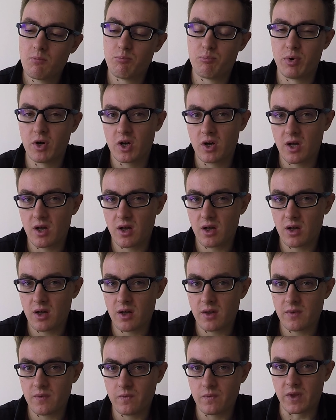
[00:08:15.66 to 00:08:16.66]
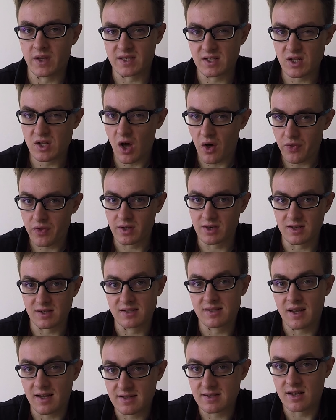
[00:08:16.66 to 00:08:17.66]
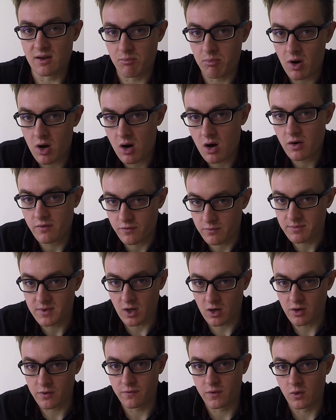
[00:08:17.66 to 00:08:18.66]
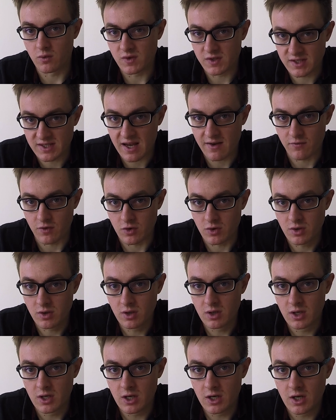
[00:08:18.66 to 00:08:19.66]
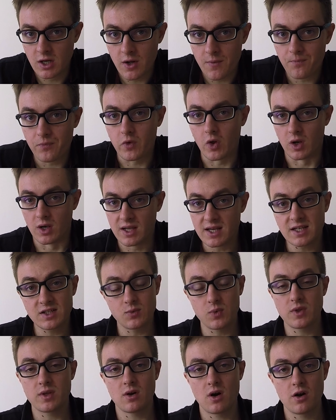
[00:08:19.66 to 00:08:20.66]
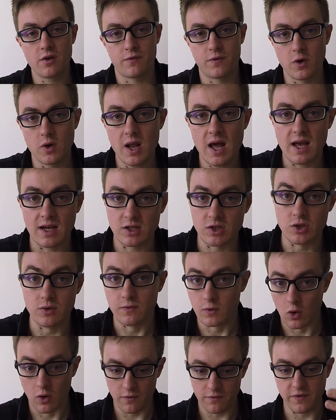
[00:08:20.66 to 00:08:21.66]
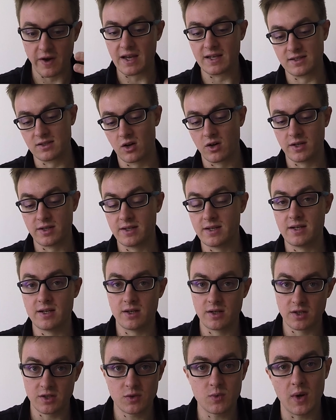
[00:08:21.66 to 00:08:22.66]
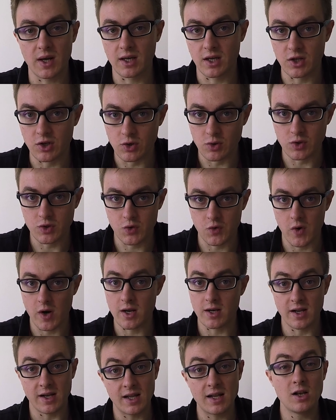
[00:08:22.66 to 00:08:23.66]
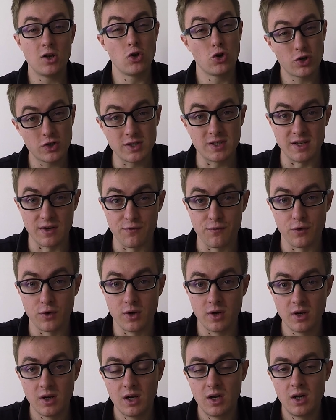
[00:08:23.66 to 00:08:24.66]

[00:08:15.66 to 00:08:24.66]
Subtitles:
But there's nothing to set it apart from the iPhone 7. At least with the iPhone X, you've got Face ID and a swanky new screen, and it looks different.